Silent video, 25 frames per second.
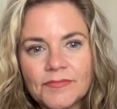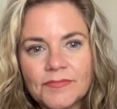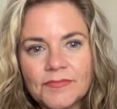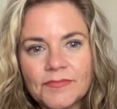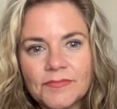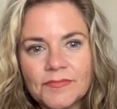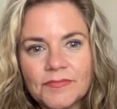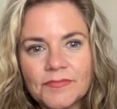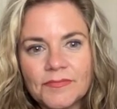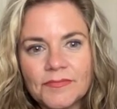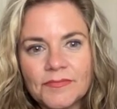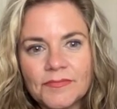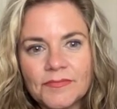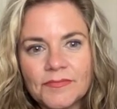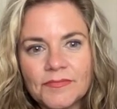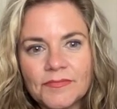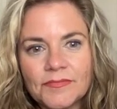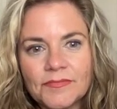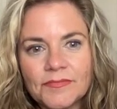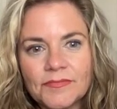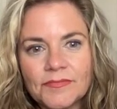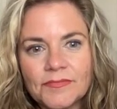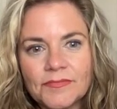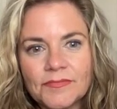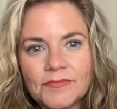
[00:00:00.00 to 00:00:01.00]

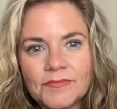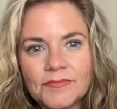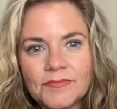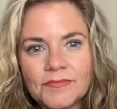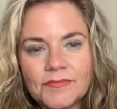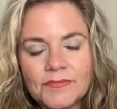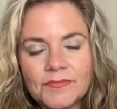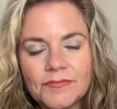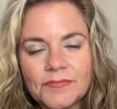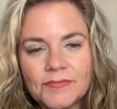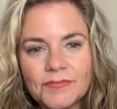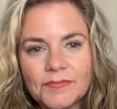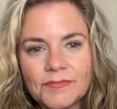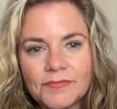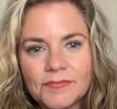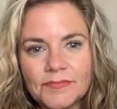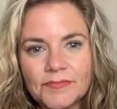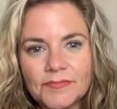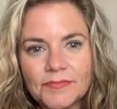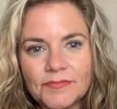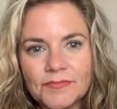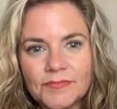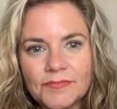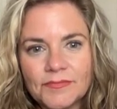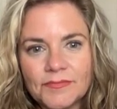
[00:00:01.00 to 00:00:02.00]

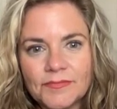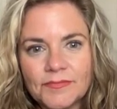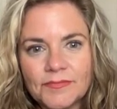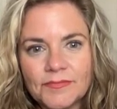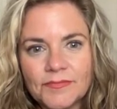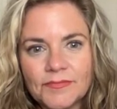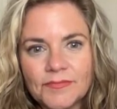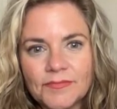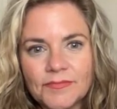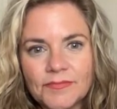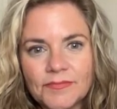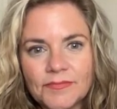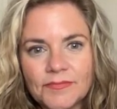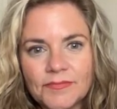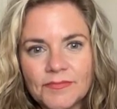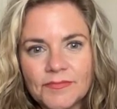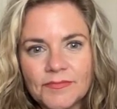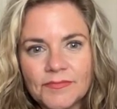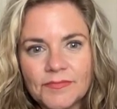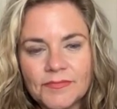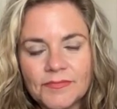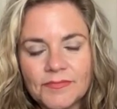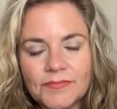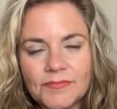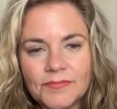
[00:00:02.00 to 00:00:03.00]

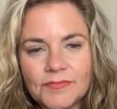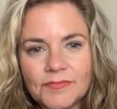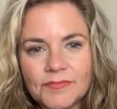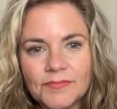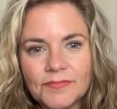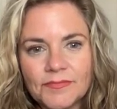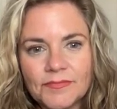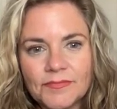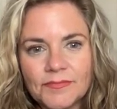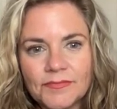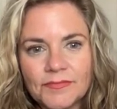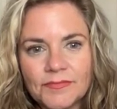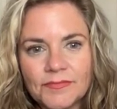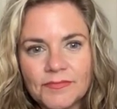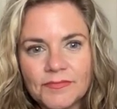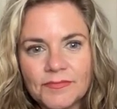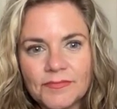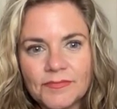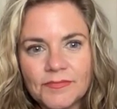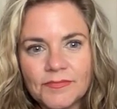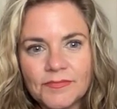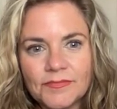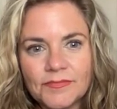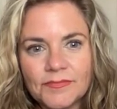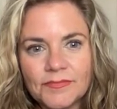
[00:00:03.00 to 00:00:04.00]

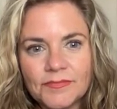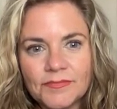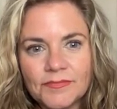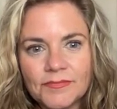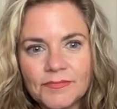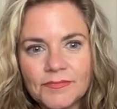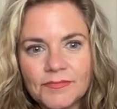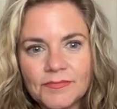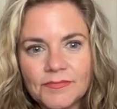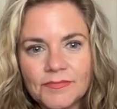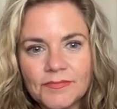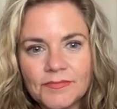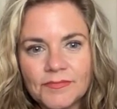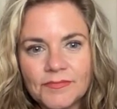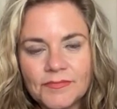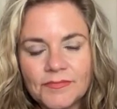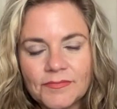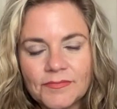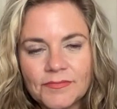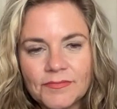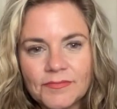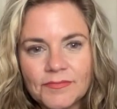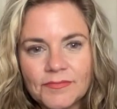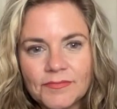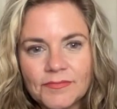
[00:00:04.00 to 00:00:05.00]

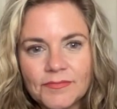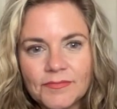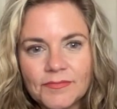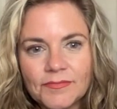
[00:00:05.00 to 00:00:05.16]
(silent)